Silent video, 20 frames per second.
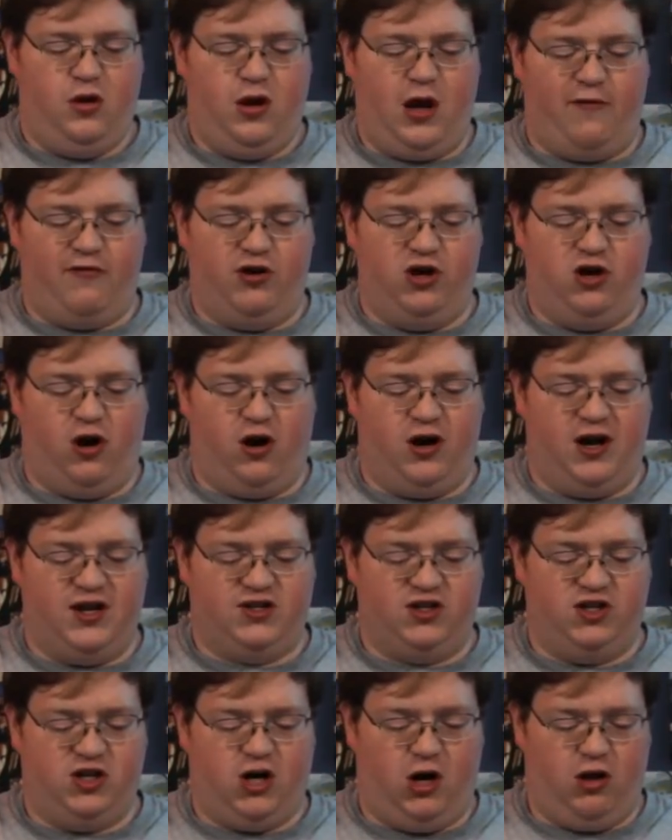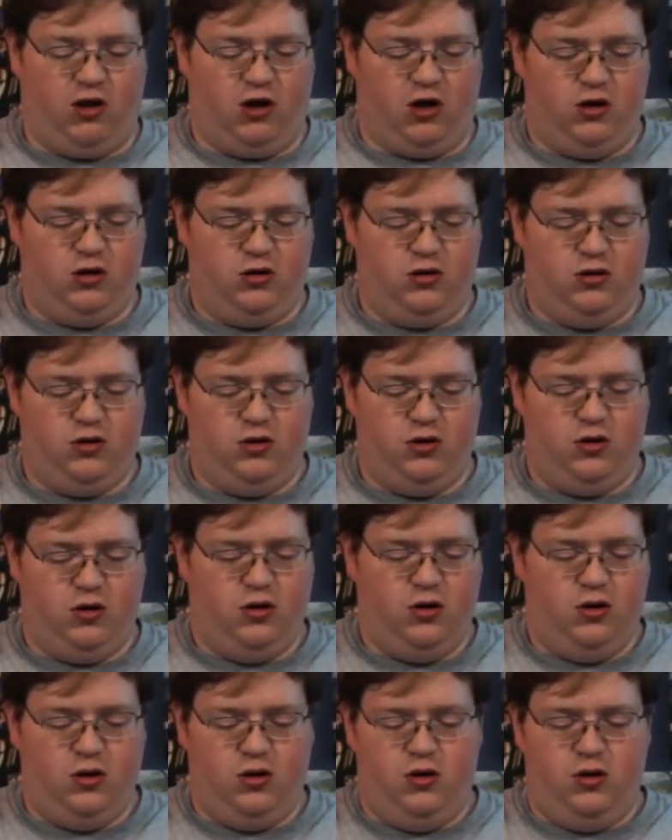Every card has a color,
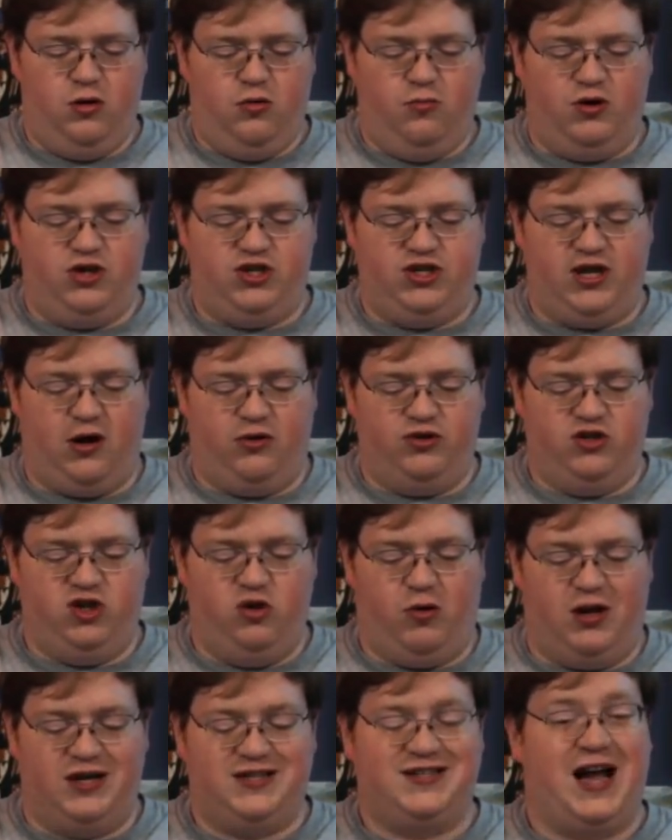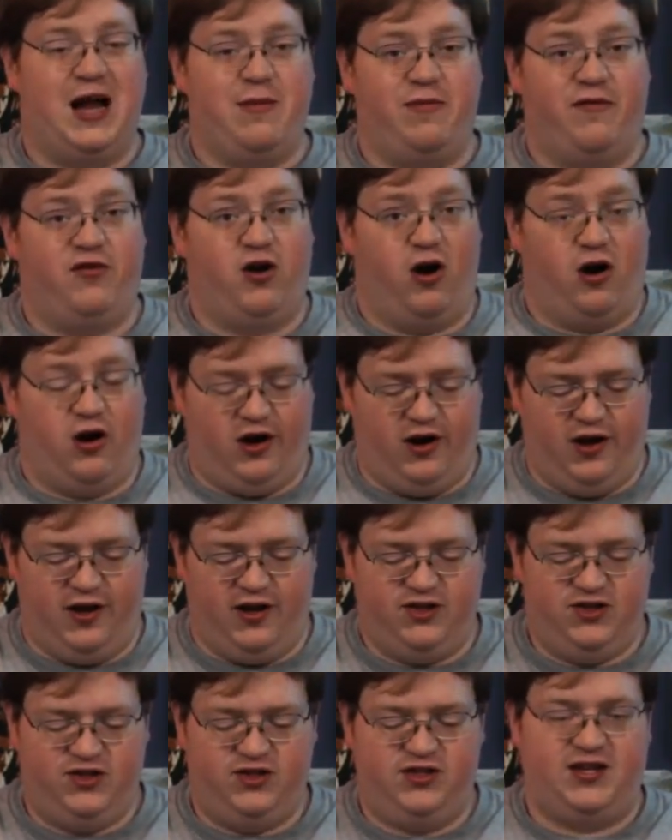which tells you what type of card it
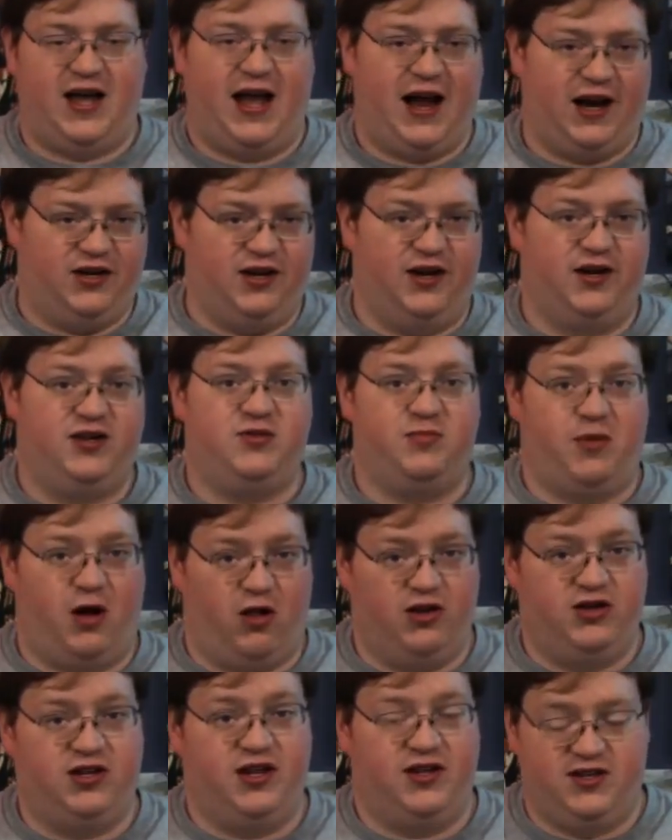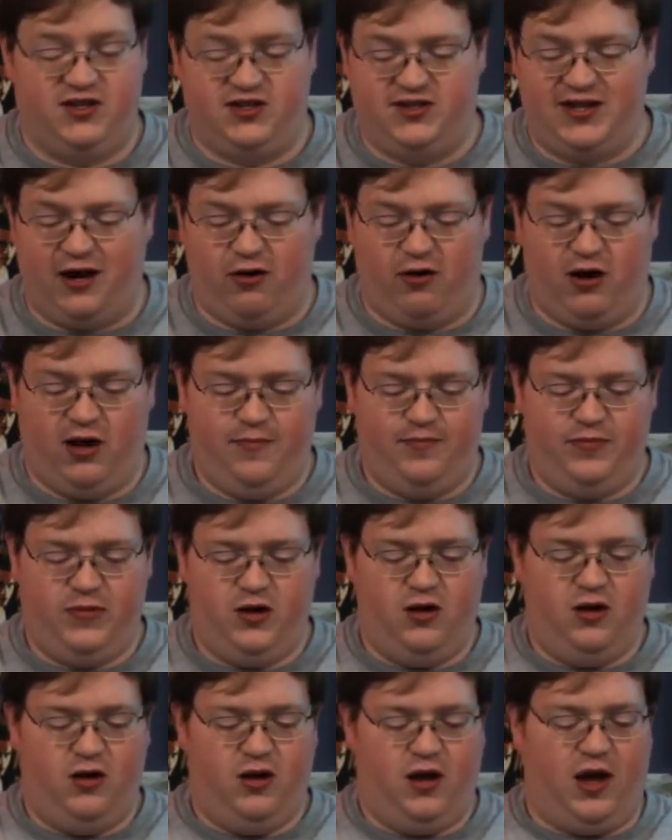is, tactics, politics, etc.,
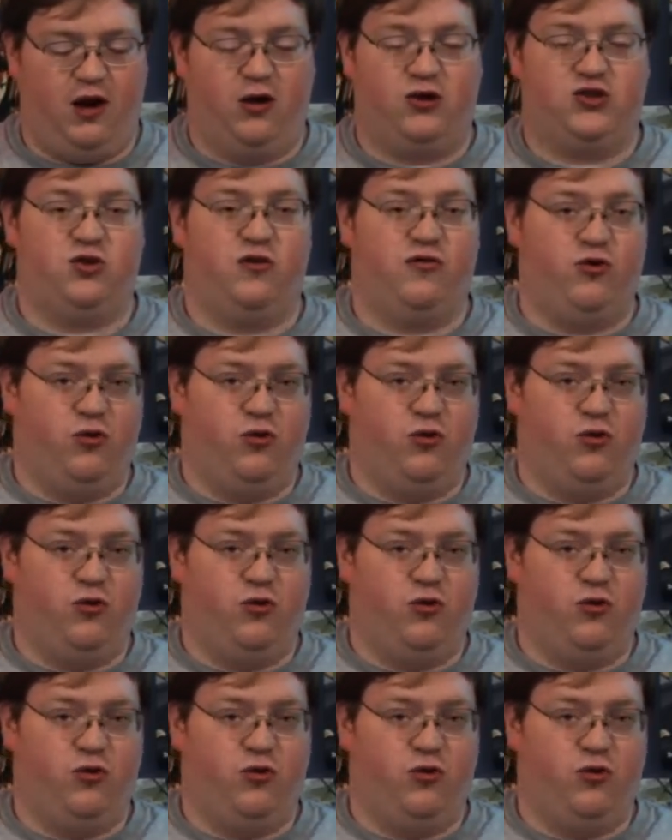and also, of